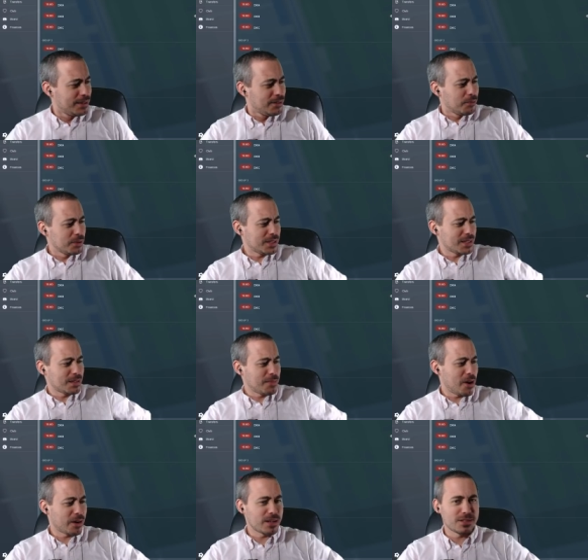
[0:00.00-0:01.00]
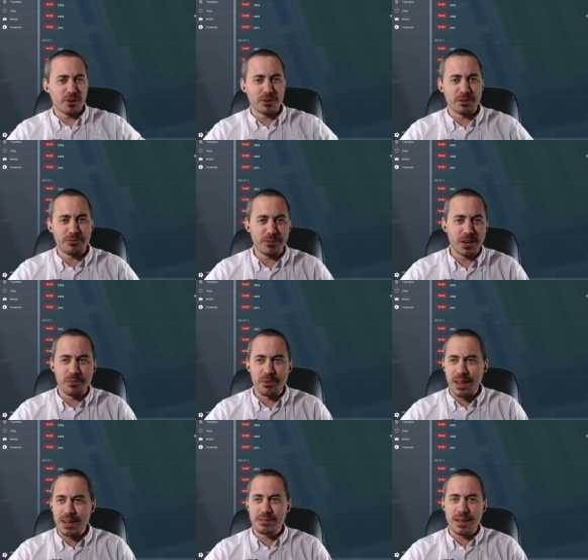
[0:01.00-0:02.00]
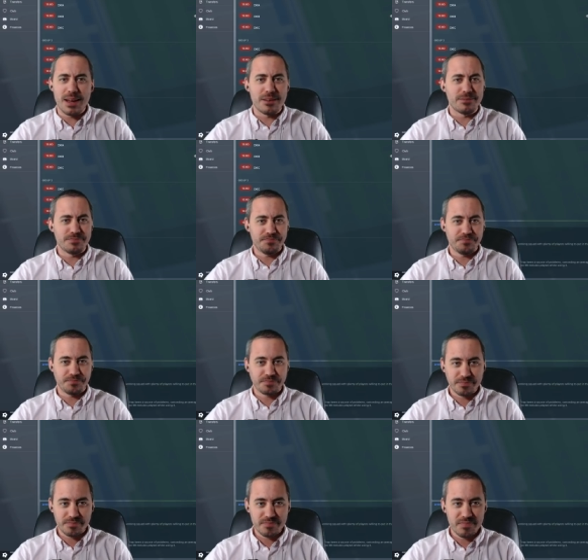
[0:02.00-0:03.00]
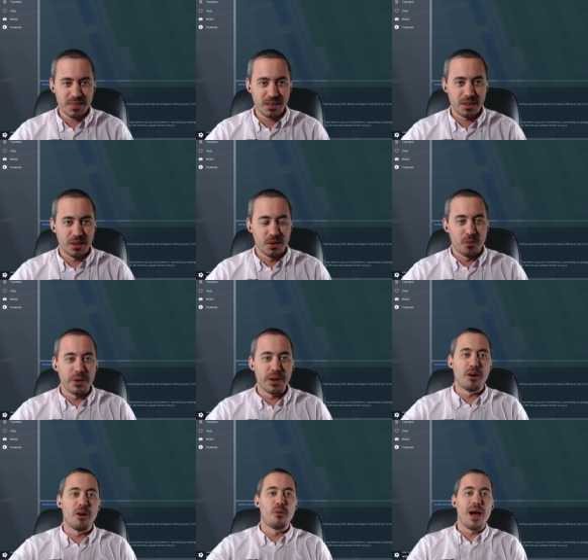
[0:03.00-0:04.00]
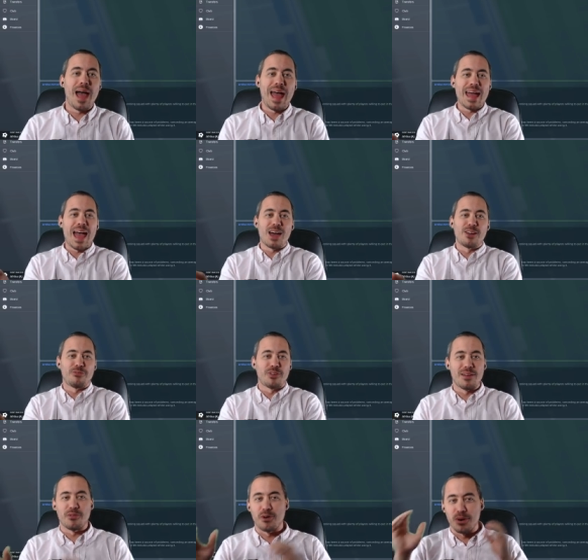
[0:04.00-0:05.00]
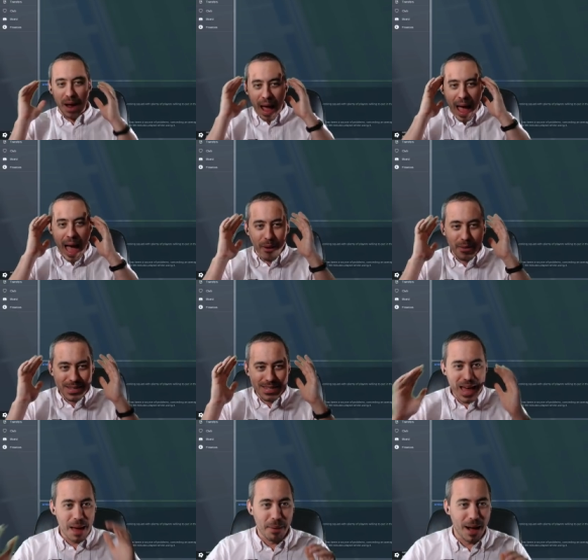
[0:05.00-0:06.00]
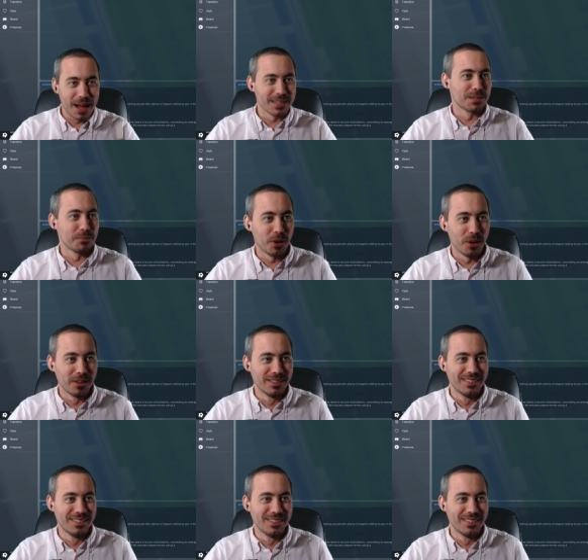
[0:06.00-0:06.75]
What's this American talking funny with? I don't know. We are away and favored. How is that possible?